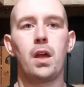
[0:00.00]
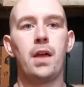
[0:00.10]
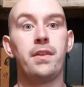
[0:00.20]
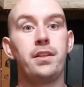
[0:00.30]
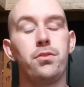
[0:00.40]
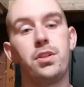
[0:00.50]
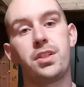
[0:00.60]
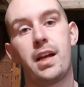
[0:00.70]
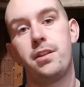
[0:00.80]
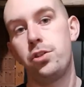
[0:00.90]
and then you
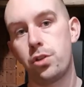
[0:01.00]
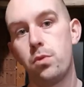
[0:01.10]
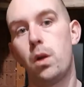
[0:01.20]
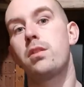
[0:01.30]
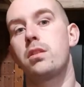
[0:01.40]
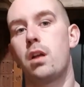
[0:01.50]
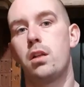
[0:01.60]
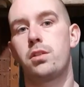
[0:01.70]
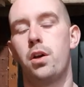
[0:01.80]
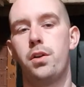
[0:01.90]
decide you do want to
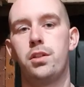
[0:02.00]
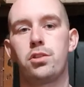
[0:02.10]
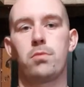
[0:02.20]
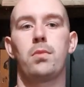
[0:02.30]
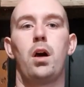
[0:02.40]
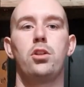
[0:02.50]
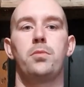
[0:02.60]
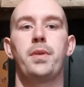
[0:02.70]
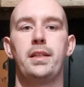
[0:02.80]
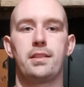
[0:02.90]
start turning some
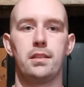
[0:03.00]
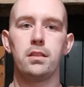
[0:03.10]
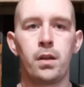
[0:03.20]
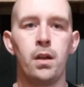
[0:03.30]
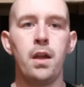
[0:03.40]
larger pieces,